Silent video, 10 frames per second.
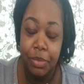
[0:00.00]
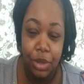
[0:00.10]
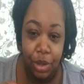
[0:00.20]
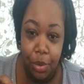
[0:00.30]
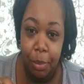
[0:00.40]

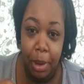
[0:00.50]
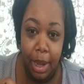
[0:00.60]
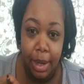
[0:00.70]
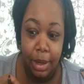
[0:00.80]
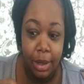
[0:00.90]
Don't
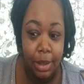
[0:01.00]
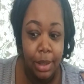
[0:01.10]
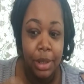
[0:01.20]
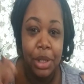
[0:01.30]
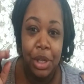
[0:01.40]

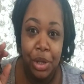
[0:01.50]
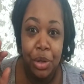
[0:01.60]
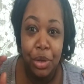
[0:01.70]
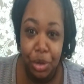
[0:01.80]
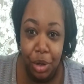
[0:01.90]
panic.
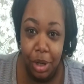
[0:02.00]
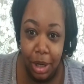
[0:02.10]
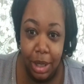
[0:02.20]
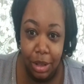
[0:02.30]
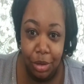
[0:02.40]
You're going
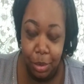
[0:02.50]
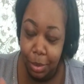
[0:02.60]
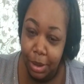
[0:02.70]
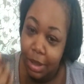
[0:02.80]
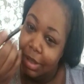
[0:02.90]
to get
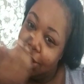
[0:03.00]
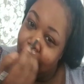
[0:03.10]
through it.